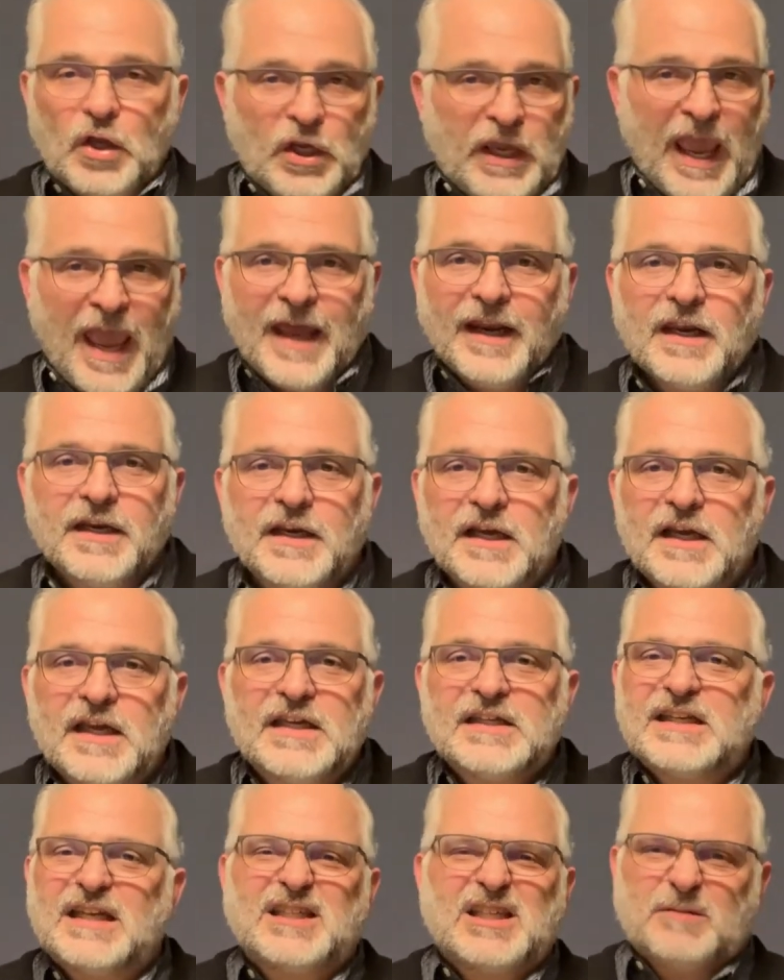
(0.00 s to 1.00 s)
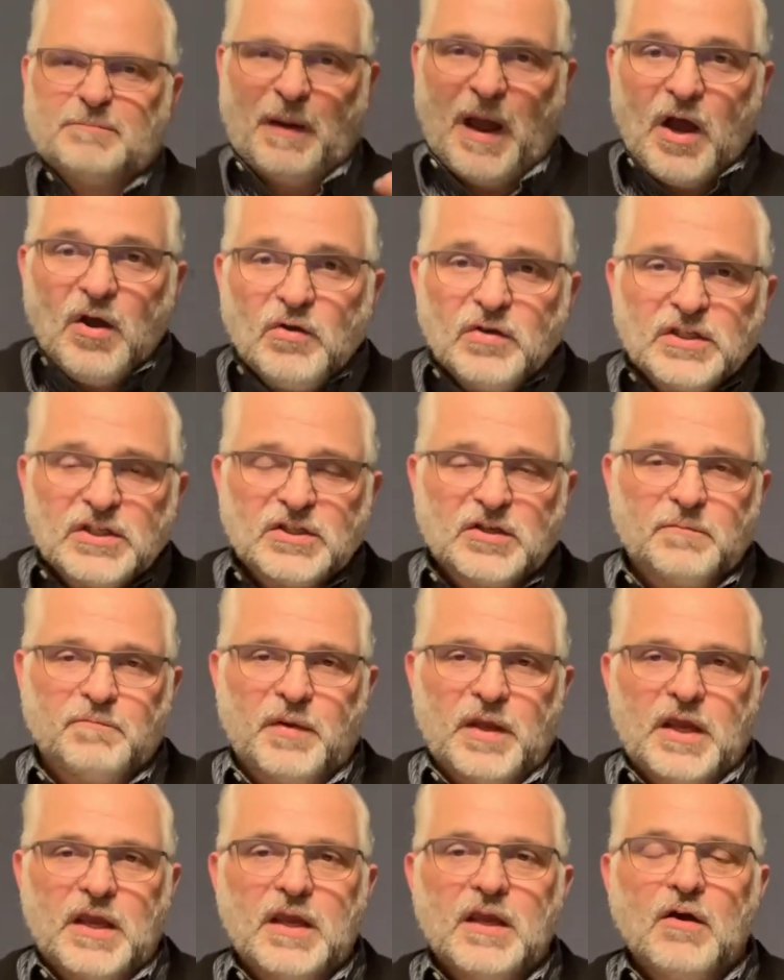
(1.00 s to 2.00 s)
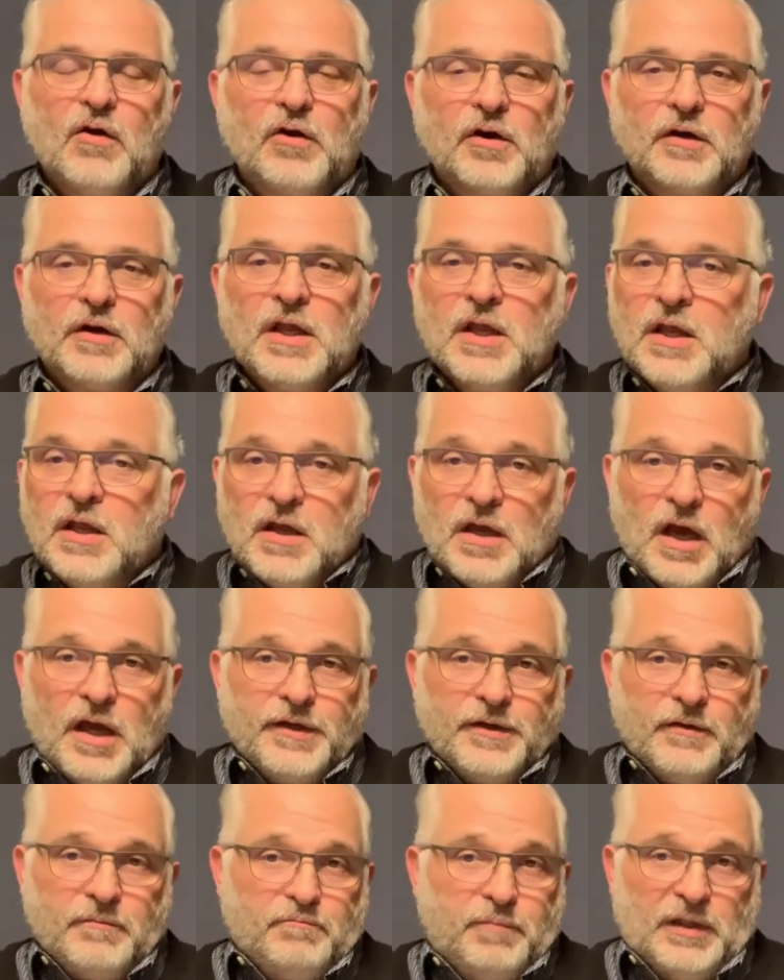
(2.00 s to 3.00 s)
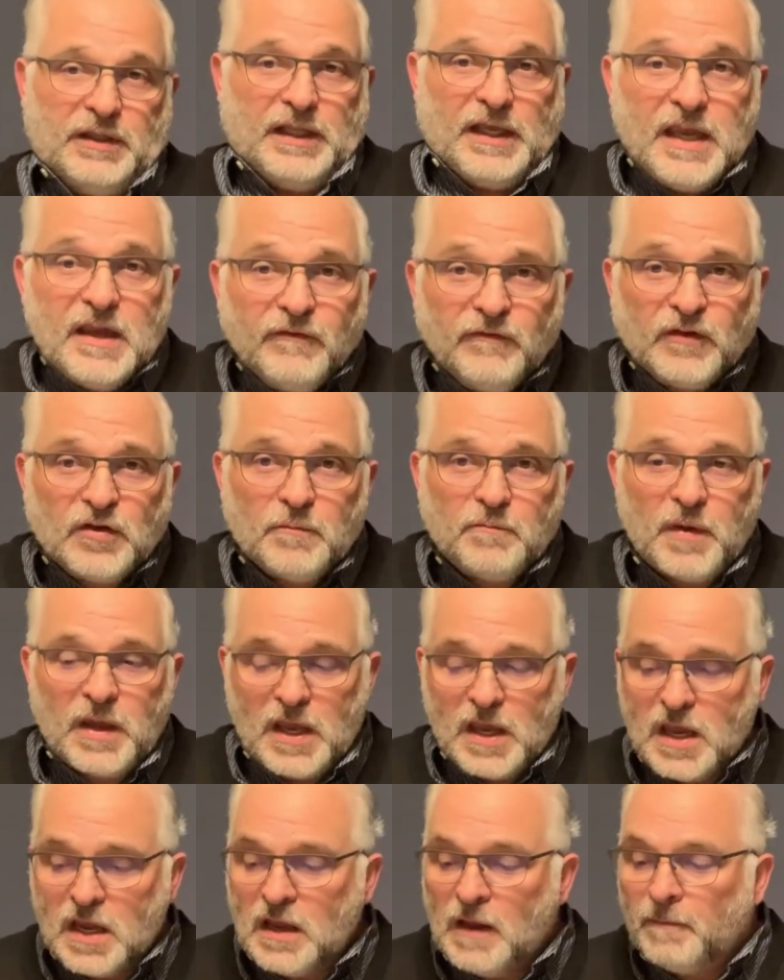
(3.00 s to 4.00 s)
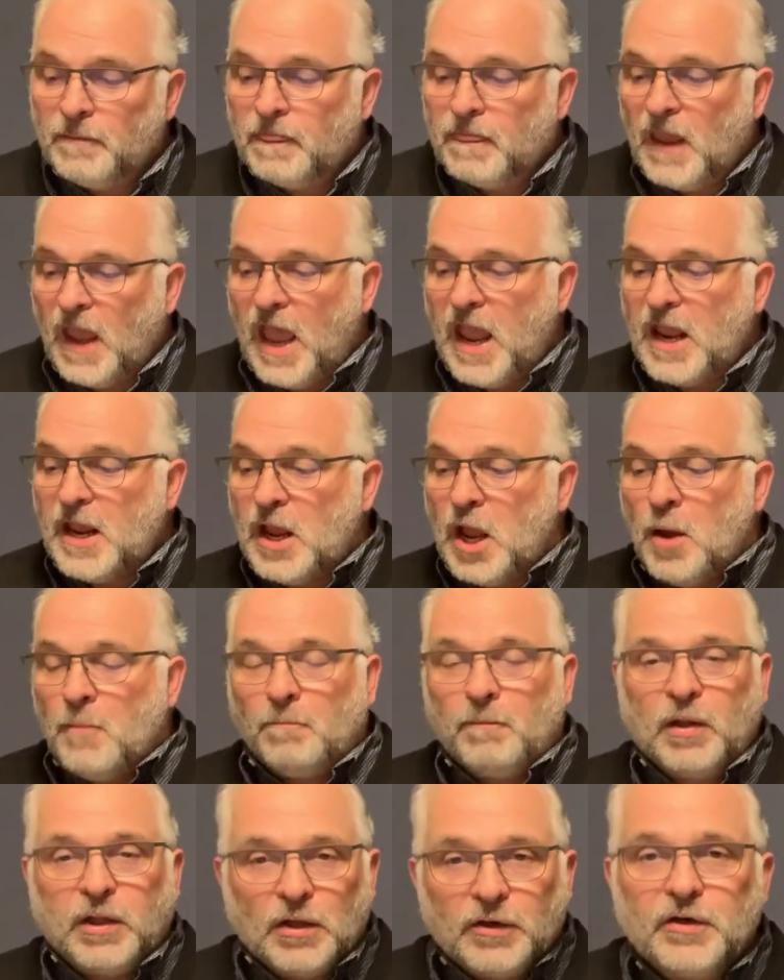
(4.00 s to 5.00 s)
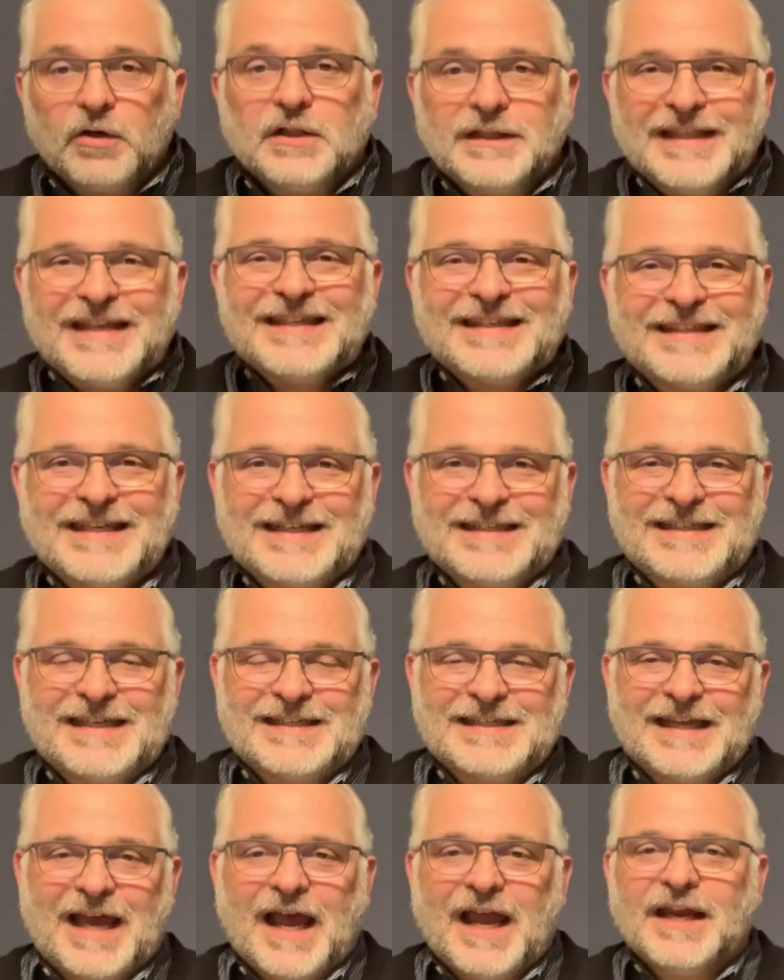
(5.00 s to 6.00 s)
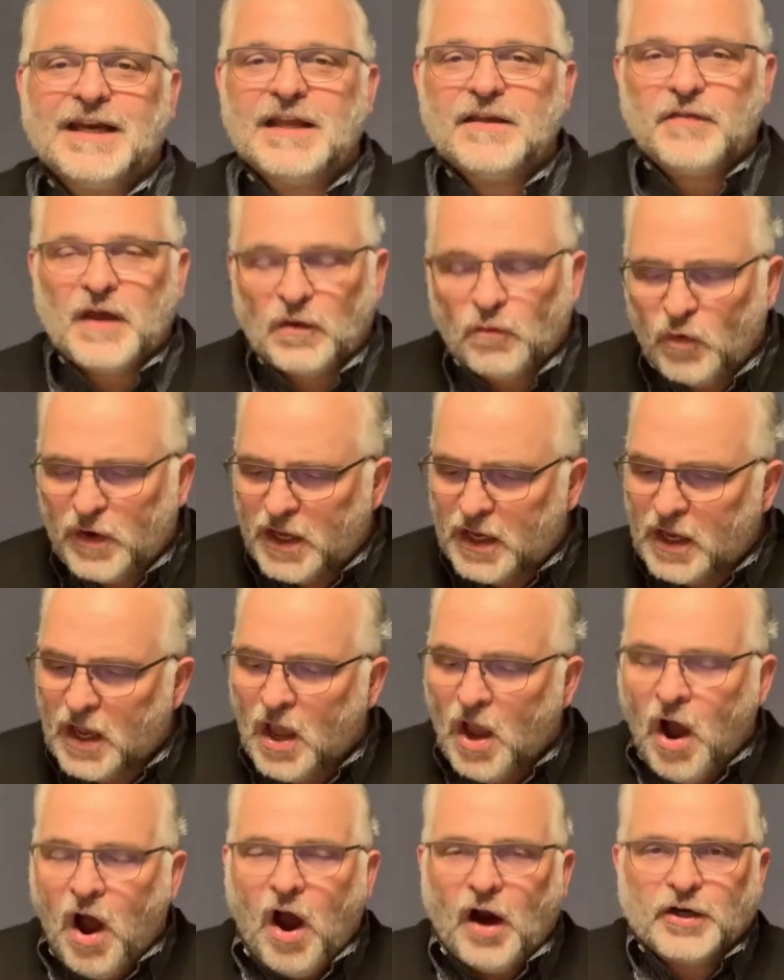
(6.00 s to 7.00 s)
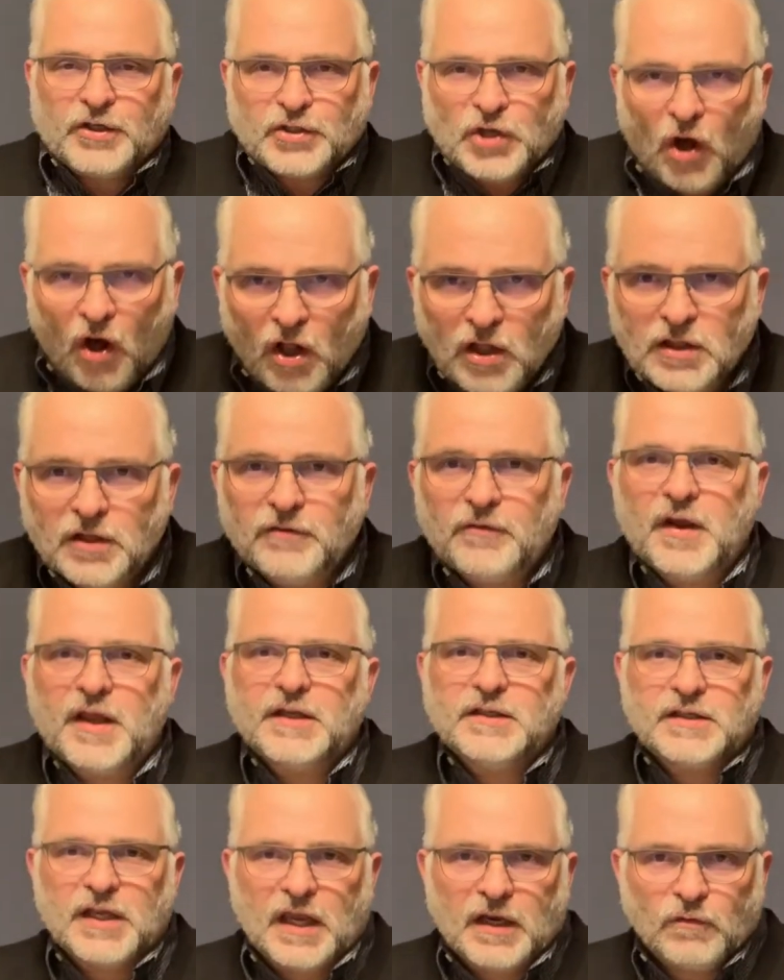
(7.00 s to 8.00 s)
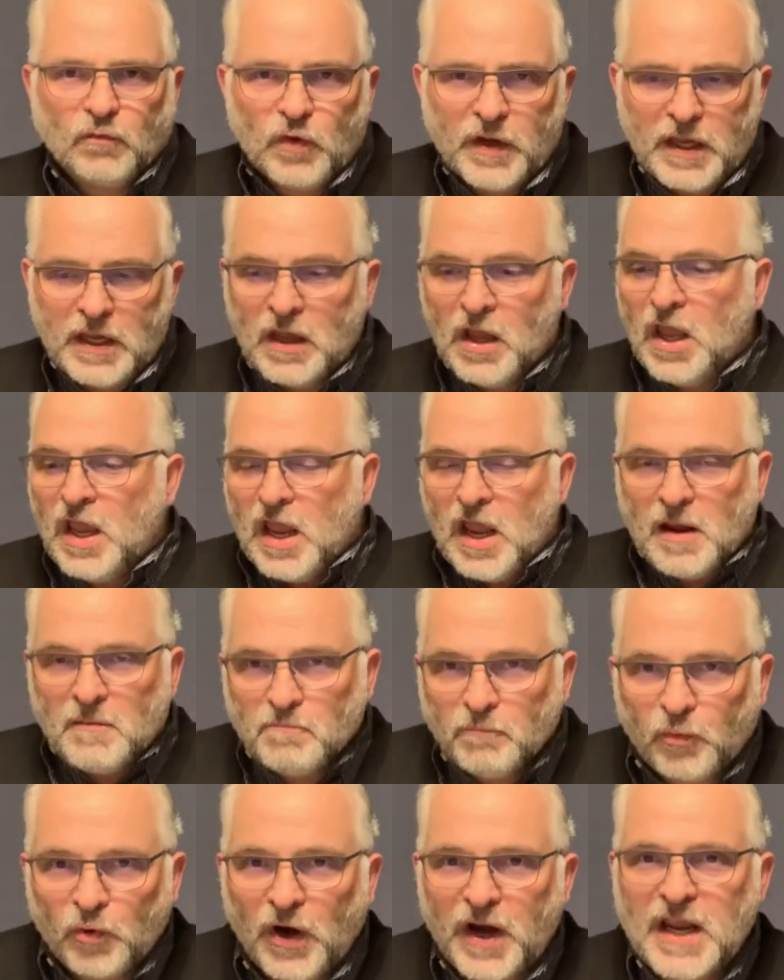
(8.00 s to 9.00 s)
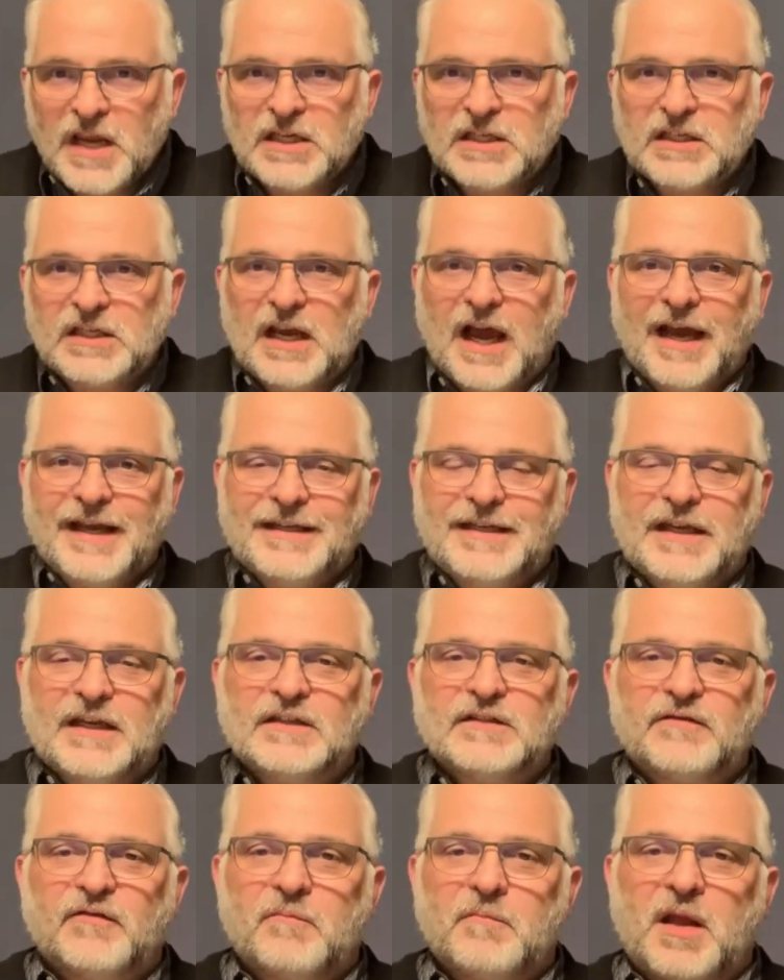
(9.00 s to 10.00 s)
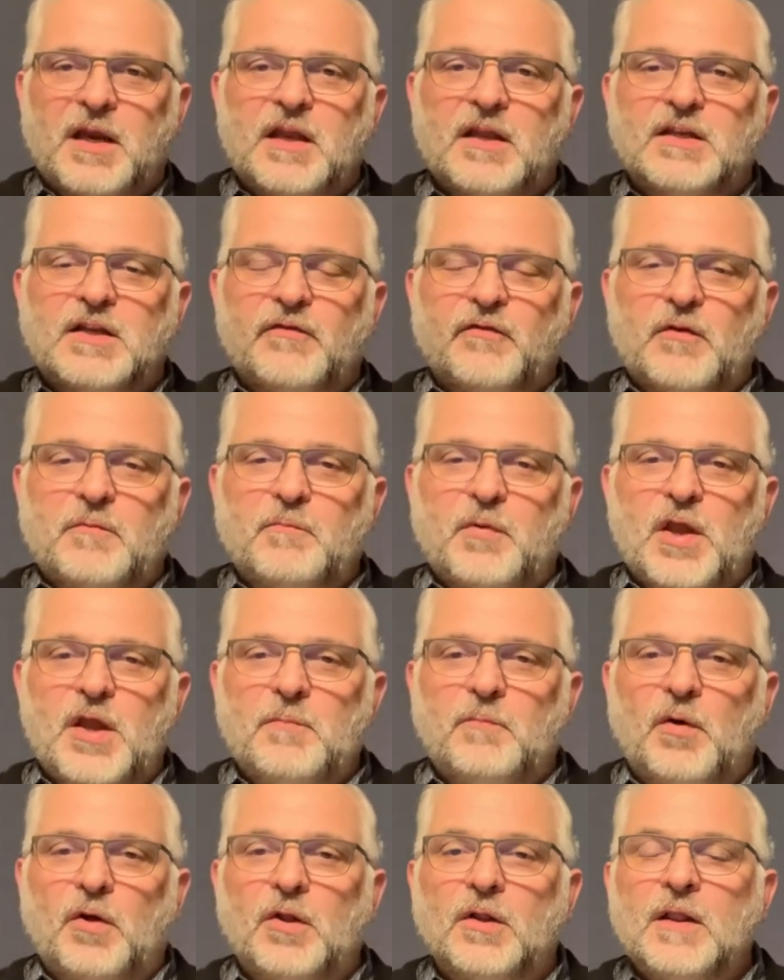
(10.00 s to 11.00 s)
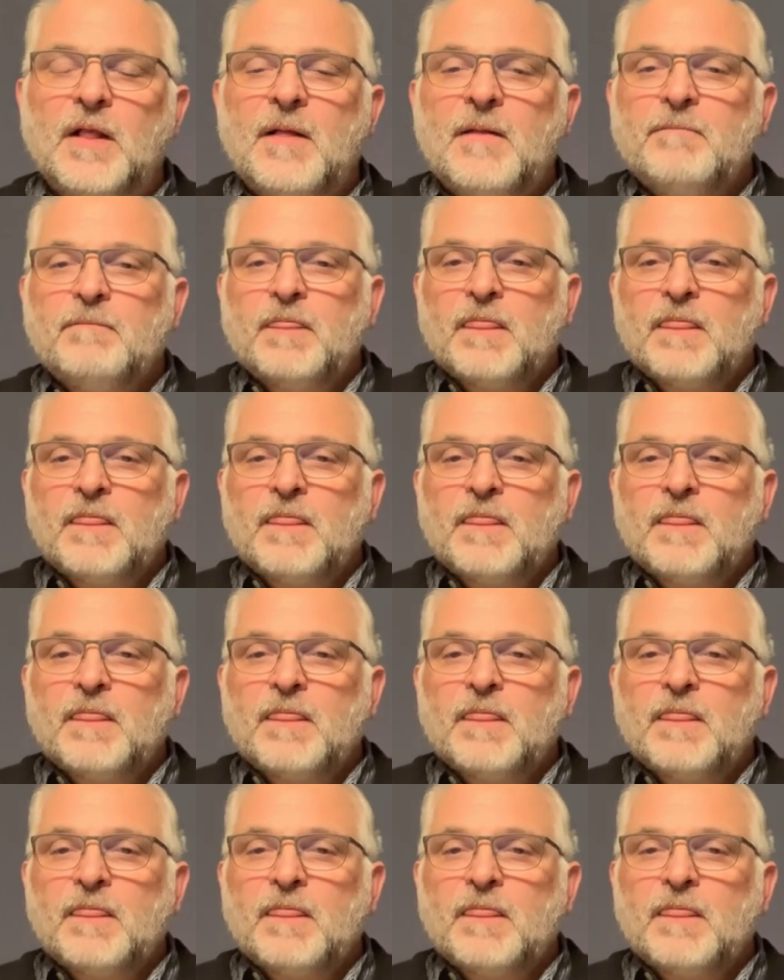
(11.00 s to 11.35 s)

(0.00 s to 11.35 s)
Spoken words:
Canada is espoused to be or believed to be a pluralistic society, that we are tolerant and we embrace ideas from many different people,